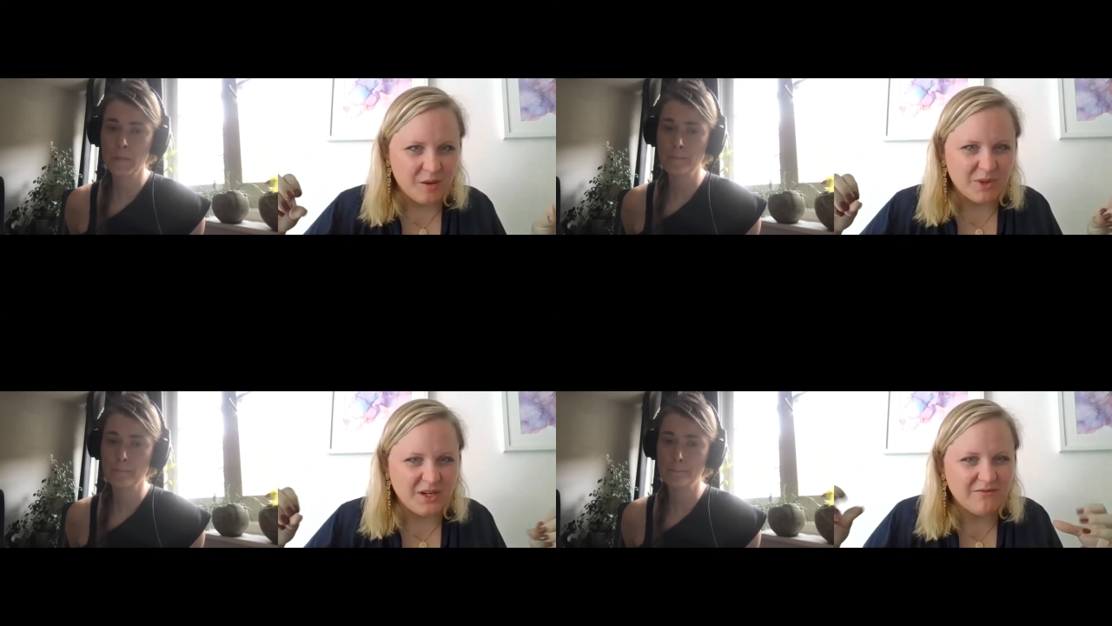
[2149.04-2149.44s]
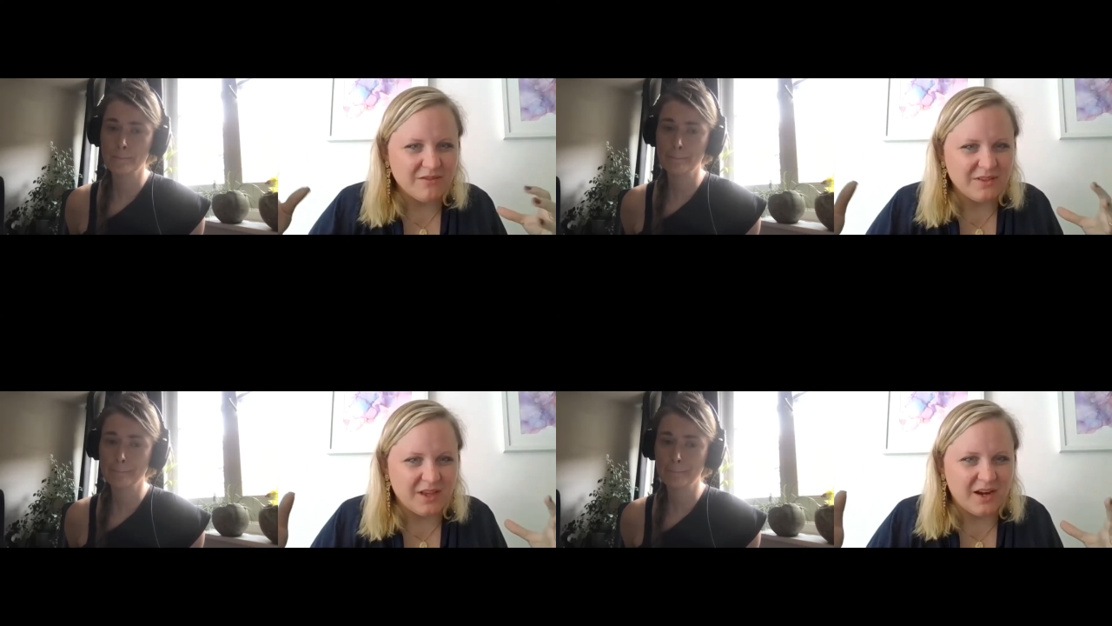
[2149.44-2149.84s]
Speaker 1: but
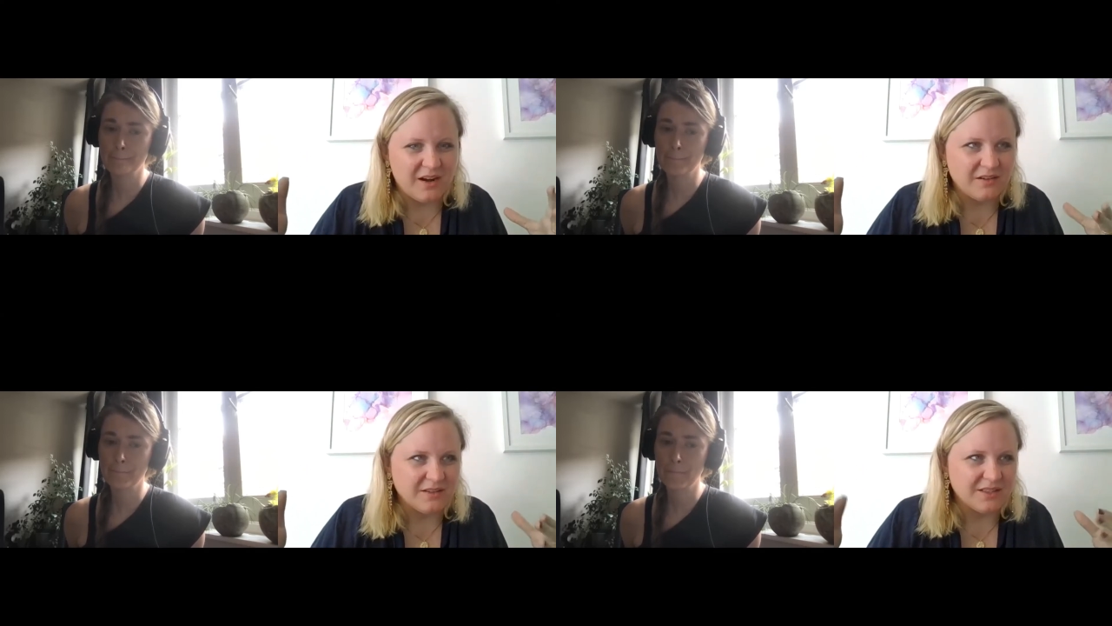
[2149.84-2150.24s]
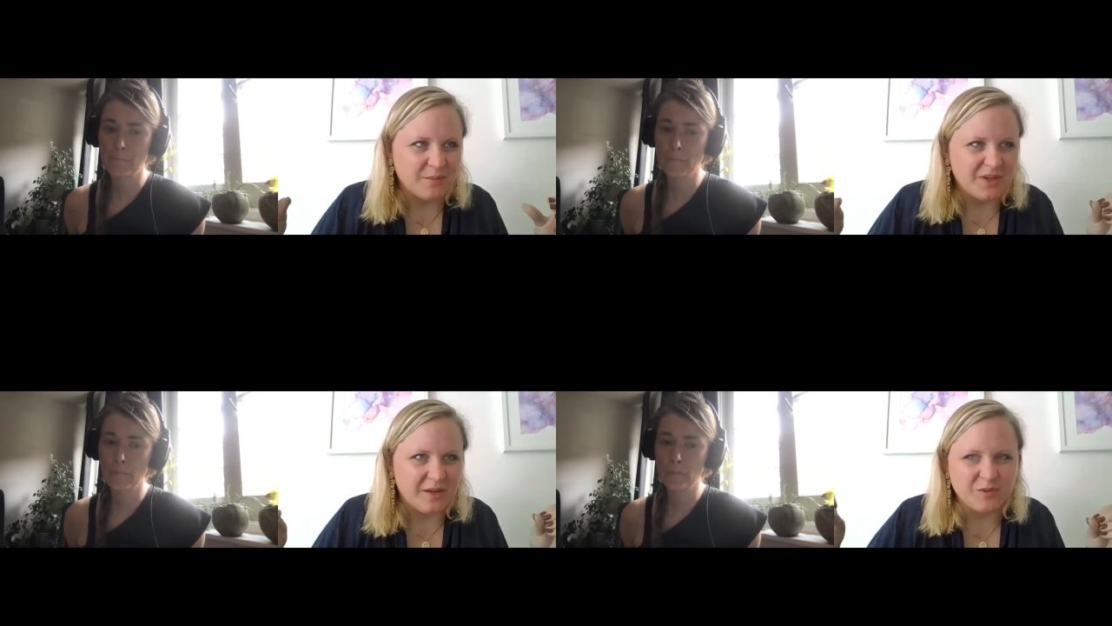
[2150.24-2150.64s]
even there
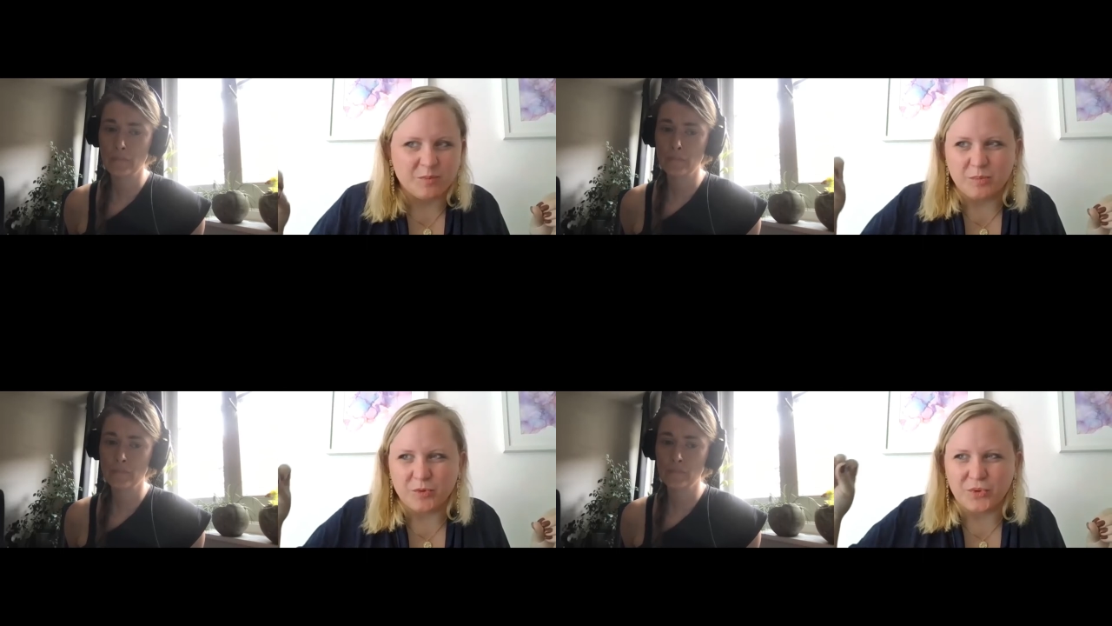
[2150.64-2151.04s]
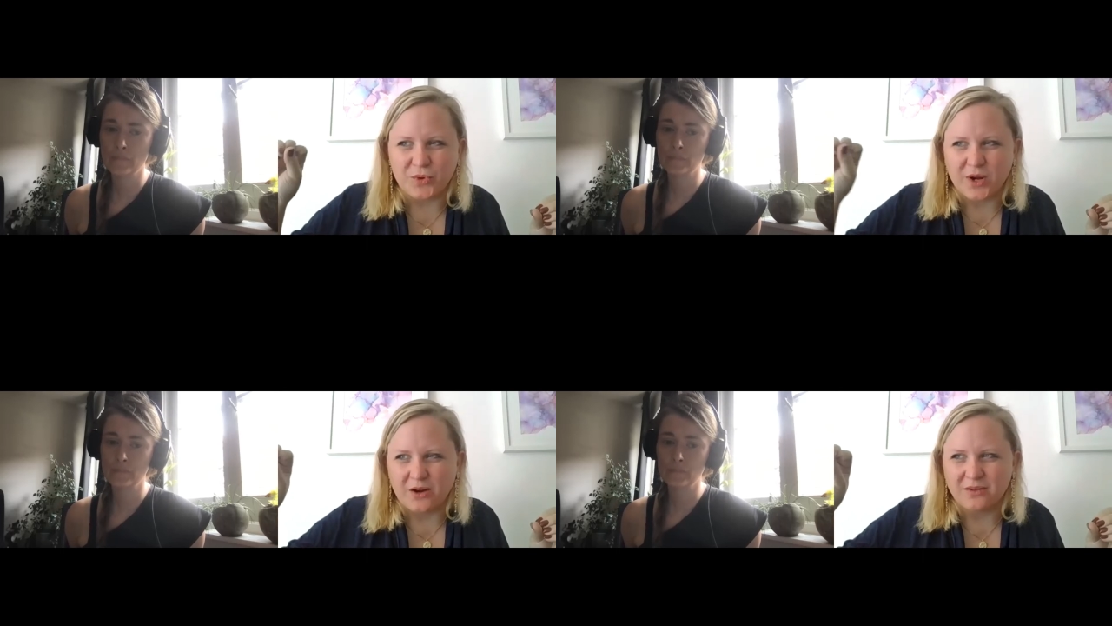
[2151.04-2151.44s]
sometimes people
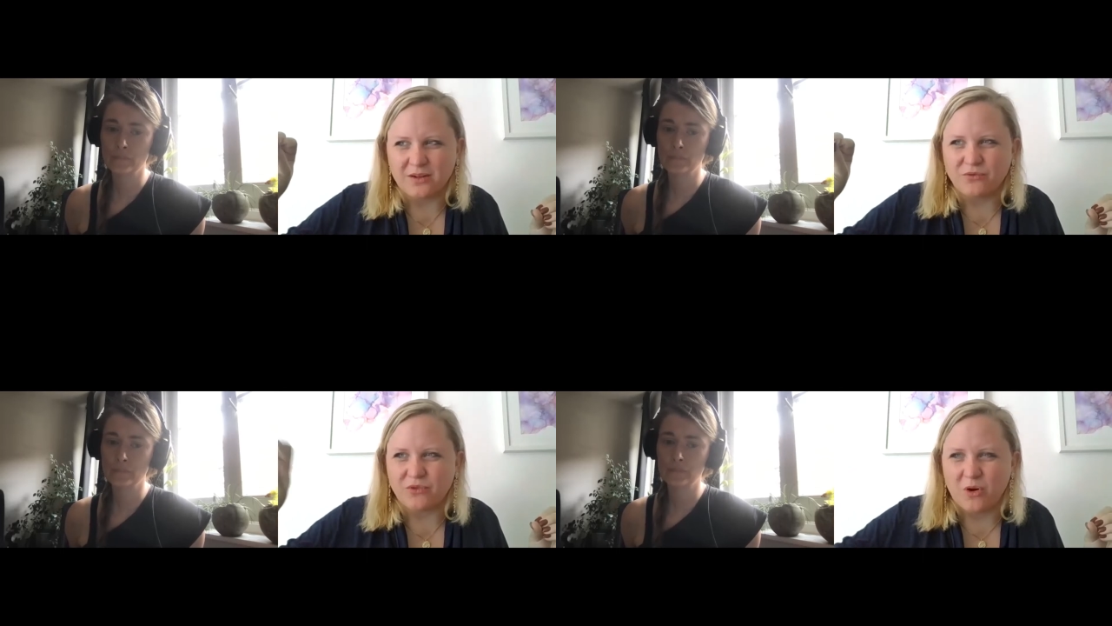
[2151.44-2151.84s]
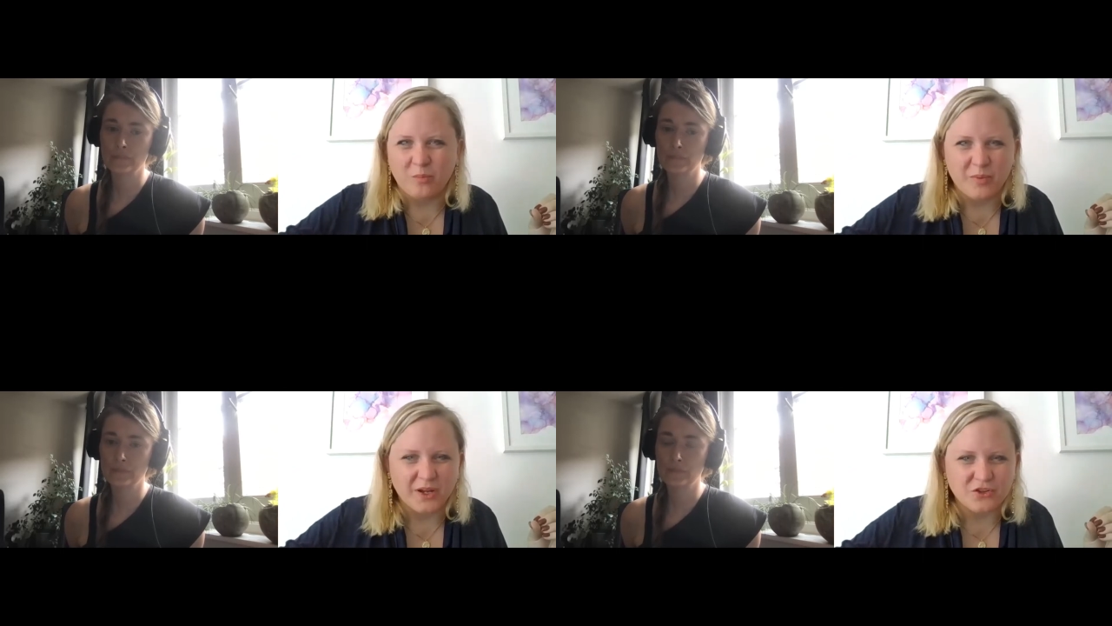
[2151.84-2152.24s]
put out a
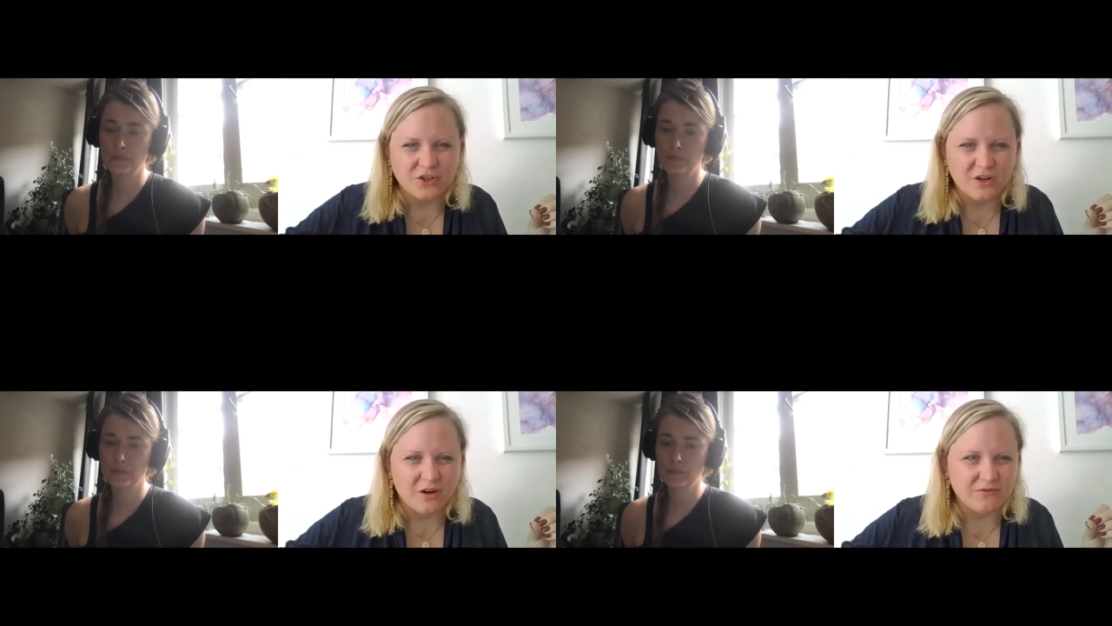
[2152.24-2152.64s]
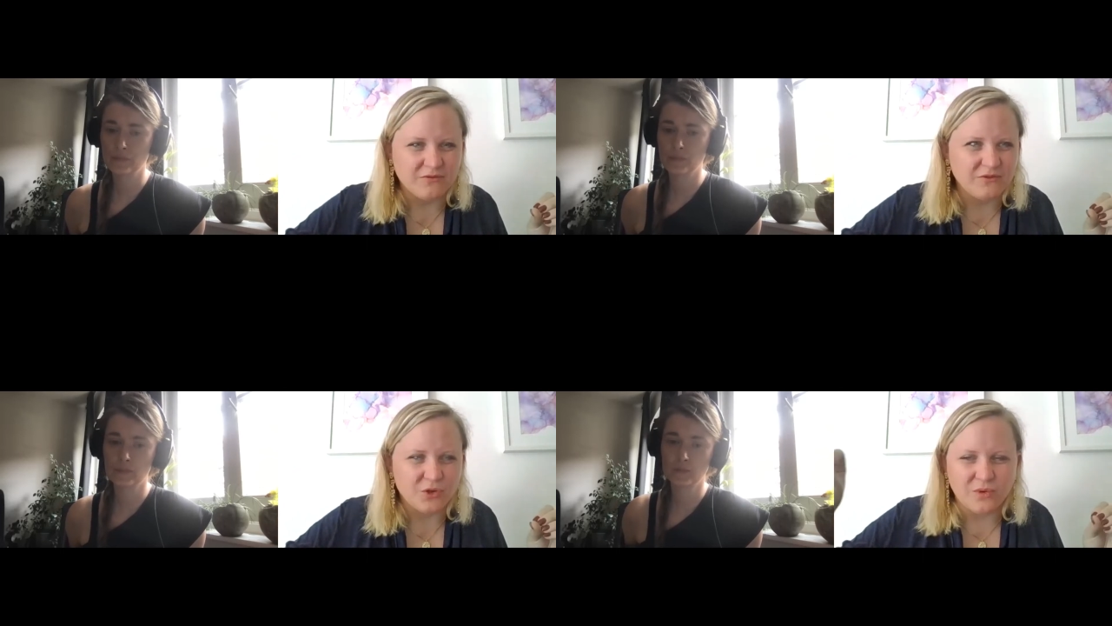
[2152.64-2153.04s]
wrong picture of
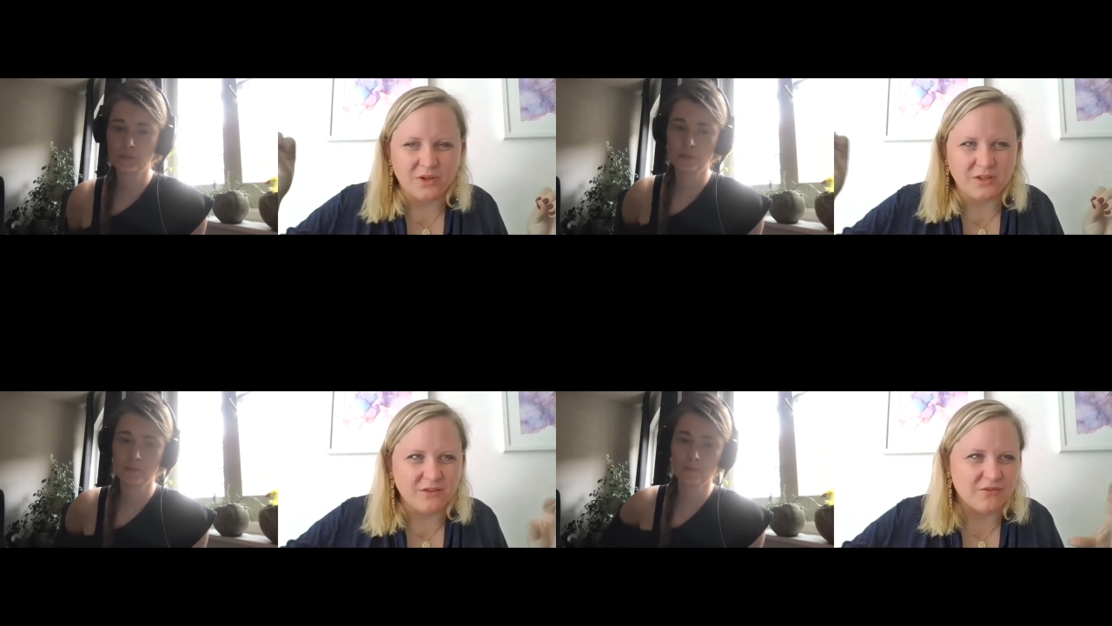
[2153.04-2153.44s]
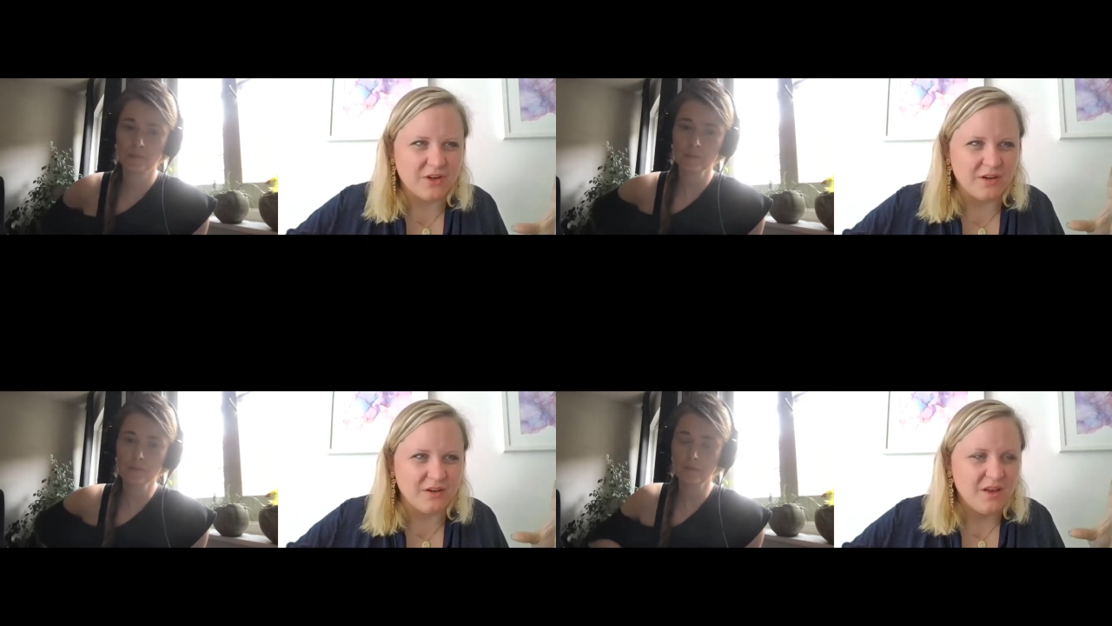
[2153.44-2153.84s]
totally
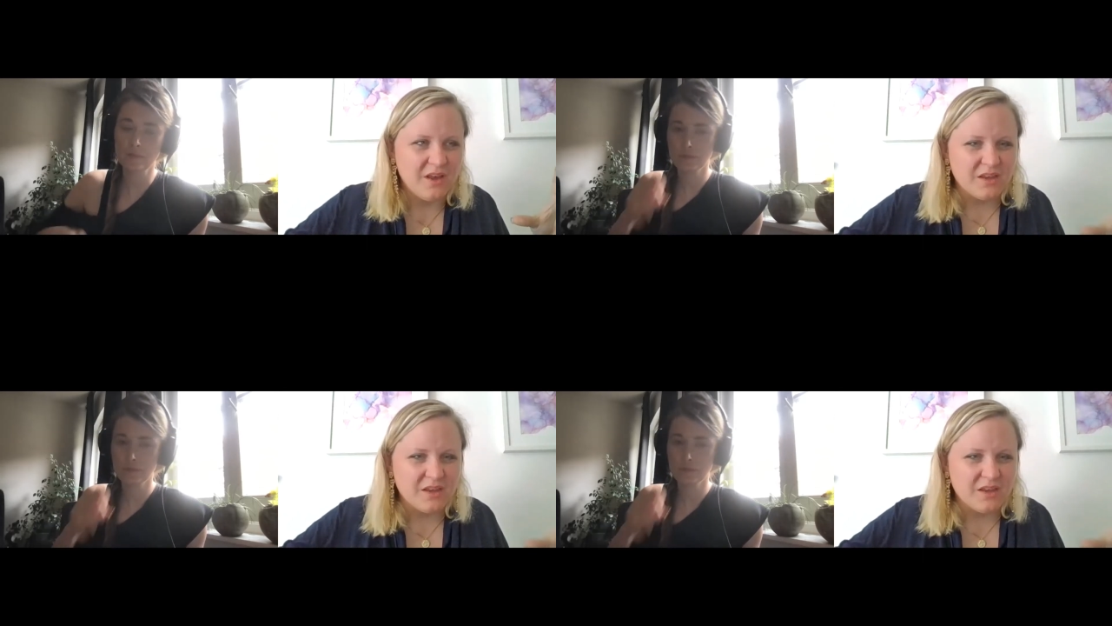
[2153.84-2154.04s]
different